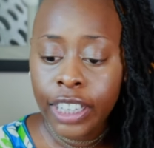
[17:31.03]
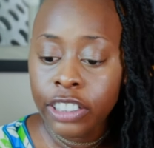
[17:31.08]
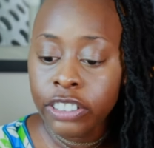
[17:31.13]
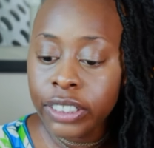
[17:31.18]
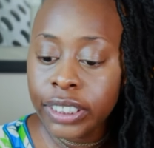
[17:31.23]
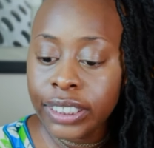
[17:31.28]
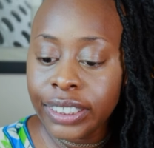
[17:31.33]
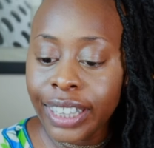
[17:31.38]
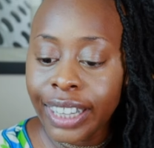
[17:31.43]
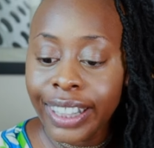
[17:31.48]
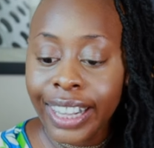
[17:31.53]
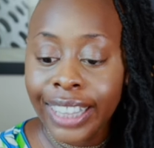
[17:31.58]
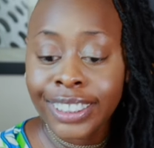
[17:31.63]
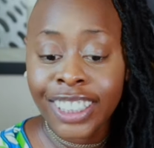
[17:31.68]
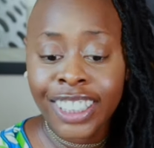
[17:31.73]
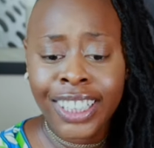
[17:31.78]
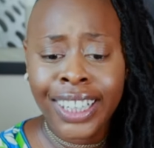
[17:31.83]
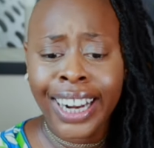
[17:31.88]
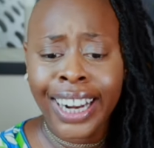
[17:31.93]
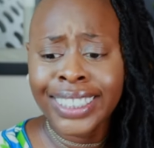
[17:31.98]
chris said that's
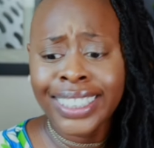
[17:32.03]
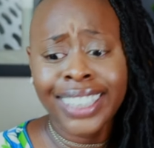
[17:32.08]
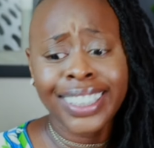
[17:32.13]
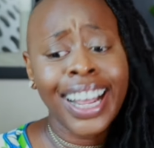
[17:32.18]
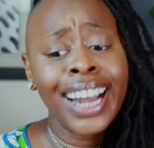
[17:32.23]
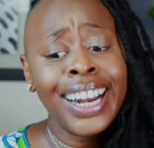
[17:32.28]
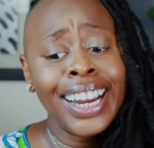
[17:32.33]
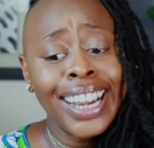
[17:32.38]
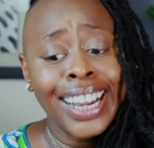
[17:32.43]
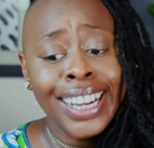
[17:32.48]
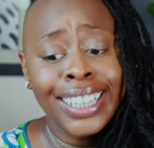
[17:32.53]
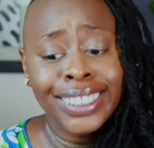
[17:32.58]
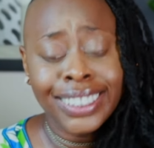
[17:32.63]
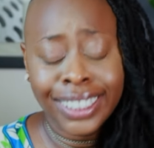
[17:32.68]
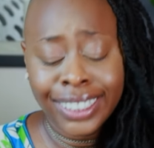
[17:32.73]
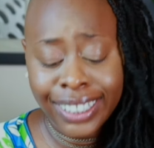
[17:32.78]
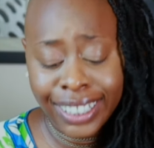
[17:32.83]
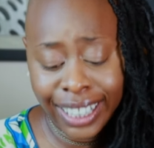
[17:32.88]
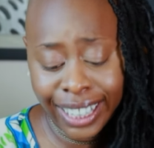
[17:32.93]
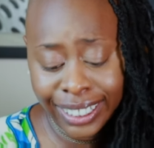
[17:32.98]
a good idea that is
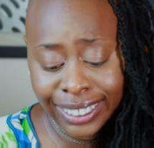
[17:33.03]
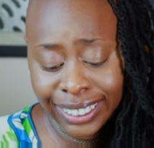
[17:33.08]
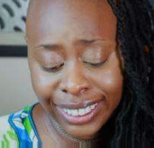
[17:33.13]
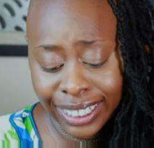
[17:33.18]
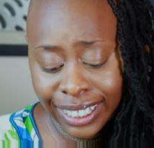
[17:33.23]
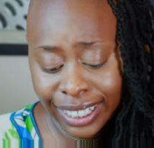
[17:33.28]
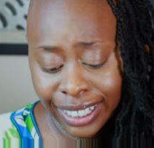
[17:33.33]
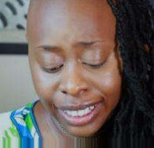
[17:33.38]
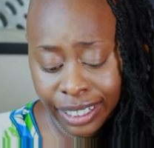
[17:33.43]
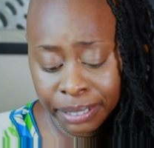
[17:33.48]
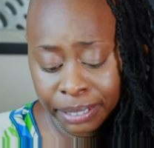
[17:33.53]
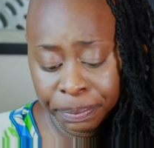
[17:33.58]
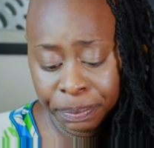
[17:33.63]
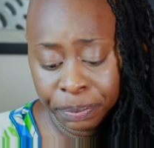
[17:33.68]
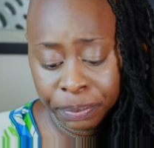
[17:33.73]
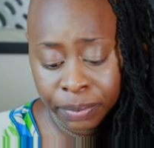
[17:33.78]
a good idea